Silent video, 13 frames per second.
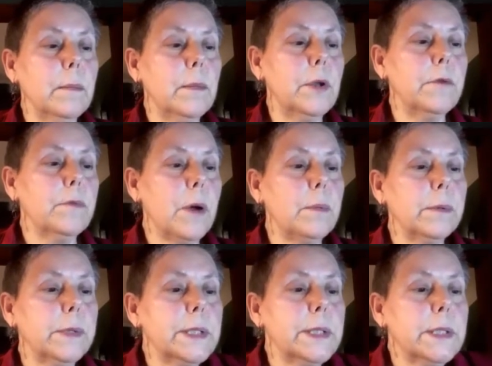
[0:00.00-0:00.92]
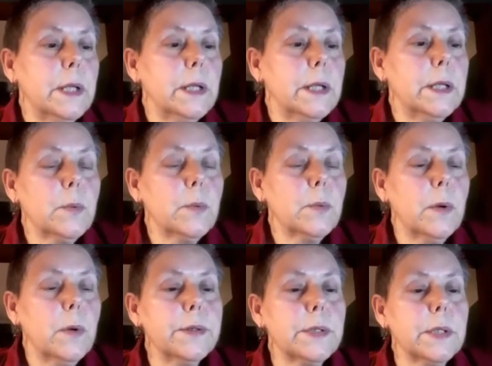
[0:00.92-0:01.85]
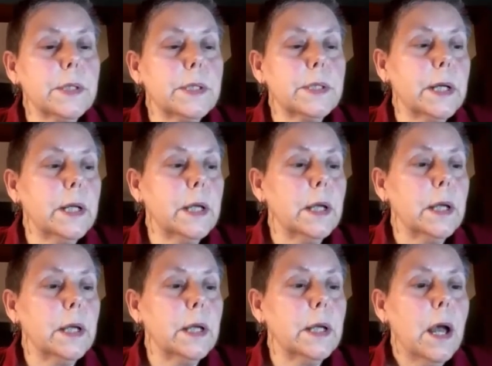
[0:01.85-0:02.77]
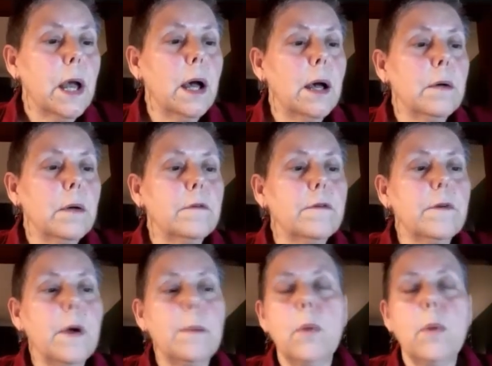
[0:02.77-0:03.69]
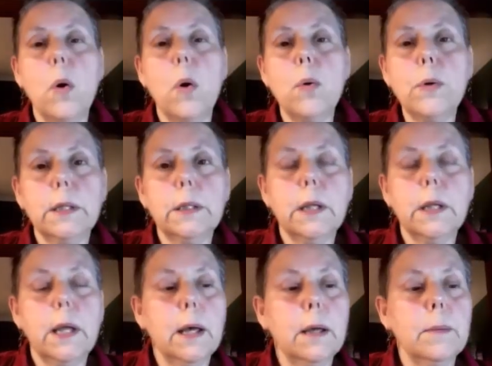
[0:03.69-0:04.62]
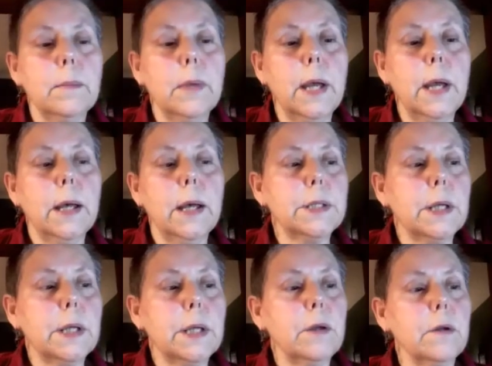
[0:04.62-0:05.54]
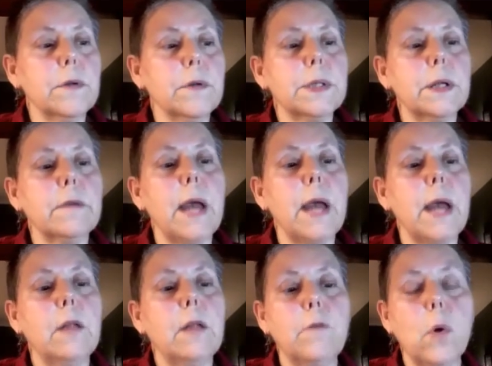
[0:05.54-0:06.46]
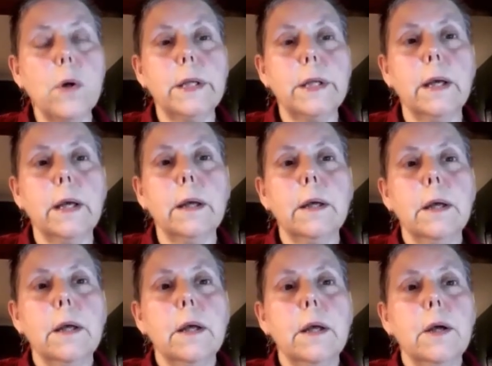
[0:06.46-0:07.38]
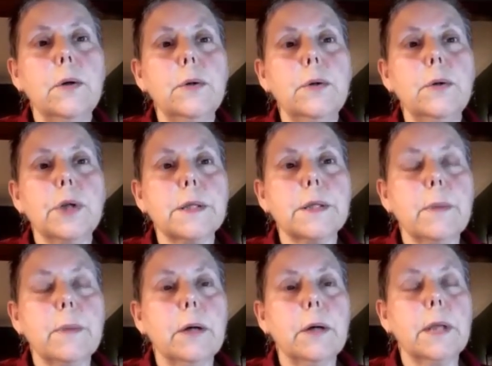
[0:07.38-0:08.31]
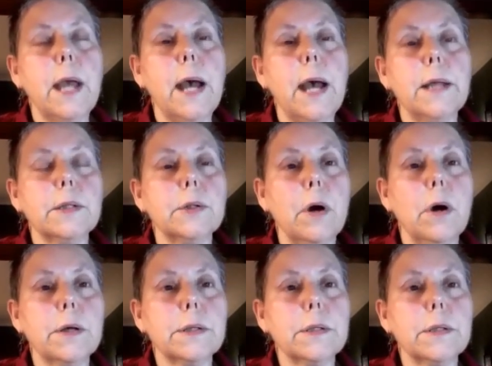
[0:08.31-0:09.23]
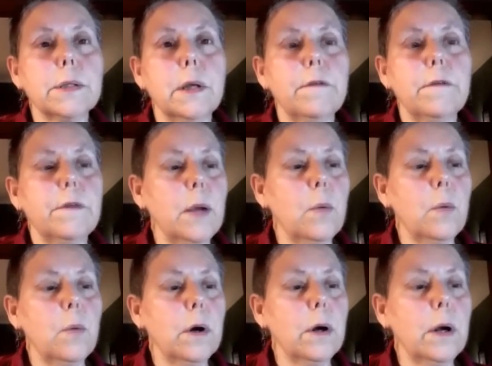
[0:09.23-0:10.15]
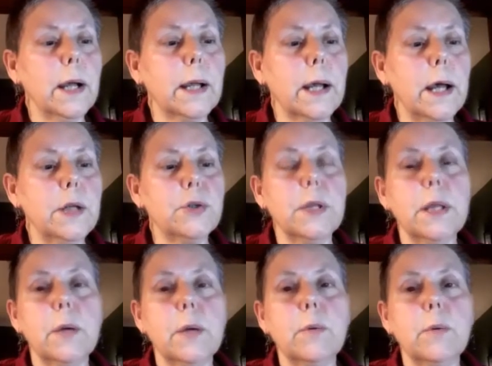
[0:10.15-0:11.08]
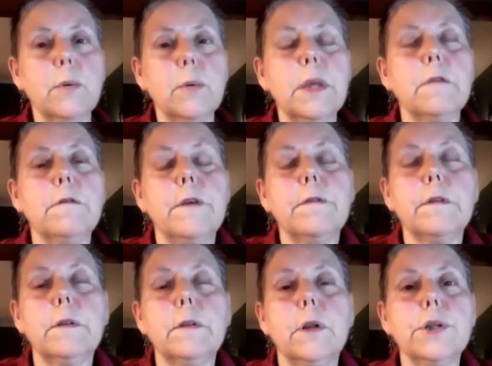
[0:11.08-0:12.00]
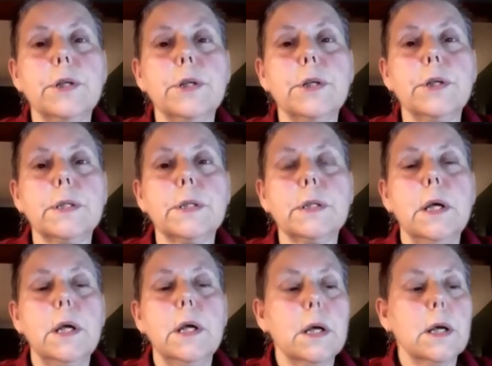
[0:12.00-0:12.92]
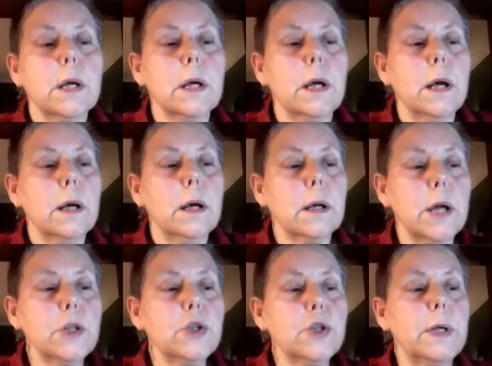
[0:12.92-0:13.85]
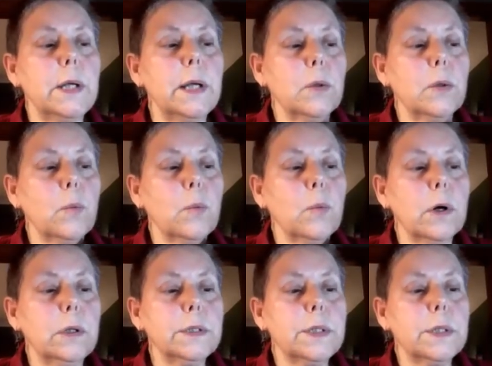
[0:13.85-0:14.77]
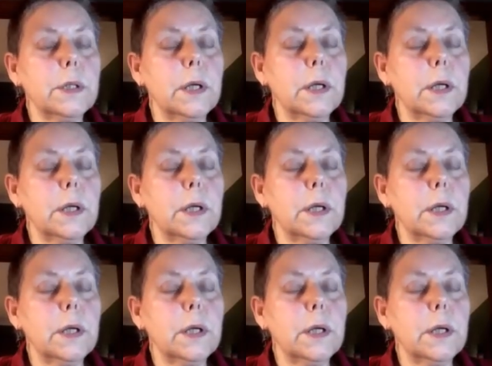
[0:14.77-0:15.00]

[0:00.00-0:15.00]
you've probably seen it as well. There's a study from Oken at the University of California, who talks about cats and dogs. If they were a country, they would be the 5th largest country in the world,